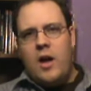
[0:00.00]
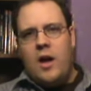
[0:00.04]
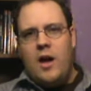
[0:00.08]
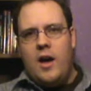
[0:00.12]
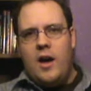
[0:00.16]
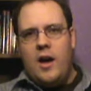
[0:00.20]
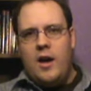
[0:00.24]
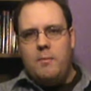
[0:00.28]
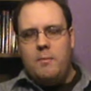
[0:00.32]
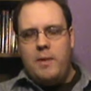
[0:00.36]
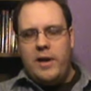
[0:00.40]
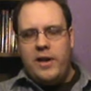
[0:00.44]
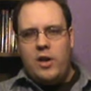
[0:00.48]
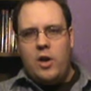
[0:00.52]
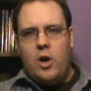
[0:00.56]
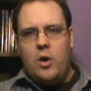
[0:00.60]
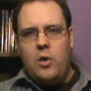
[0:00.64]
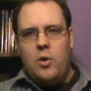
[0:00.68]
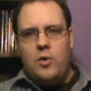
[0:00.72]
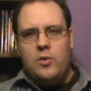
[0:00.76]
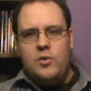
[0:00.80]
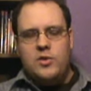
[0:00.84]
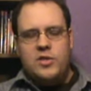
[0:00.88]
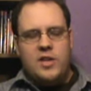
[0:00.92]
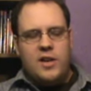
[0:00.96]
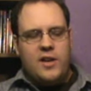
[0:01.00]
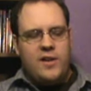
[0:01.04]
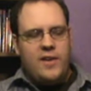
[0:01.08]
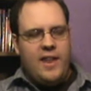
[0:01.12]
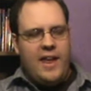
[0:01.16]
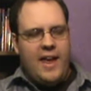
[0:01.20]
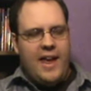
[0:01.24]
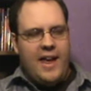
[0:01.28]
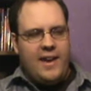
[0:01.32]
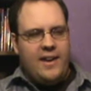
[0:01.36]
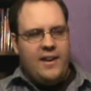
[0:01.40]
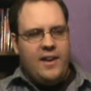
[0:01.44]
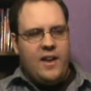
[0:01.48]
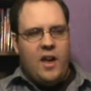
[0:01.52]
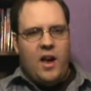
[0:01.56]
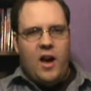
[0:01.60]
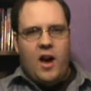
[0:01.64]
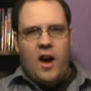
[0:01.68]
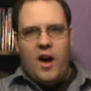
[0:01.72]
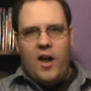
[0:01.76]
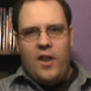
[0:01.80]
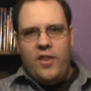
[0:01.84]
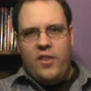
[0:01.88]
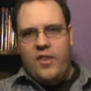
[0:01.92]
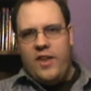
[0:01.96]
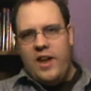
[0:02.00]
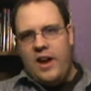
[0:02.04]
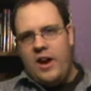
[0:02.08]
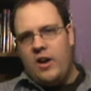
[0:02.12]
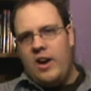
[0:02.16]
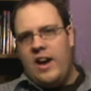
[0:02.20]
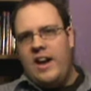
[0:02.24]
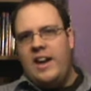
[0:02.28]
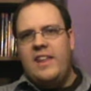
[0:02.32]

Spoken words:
my co-host on that, on there.